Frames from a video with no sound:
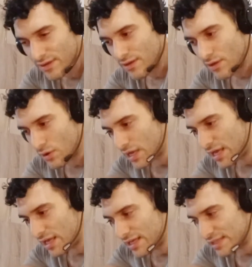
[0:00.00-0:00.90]

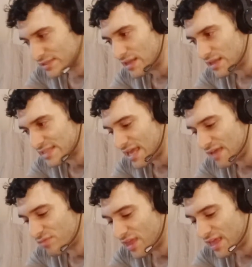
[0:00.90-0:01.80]
Okay? It's not the
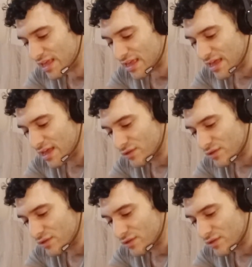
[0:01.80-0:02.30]
same thing.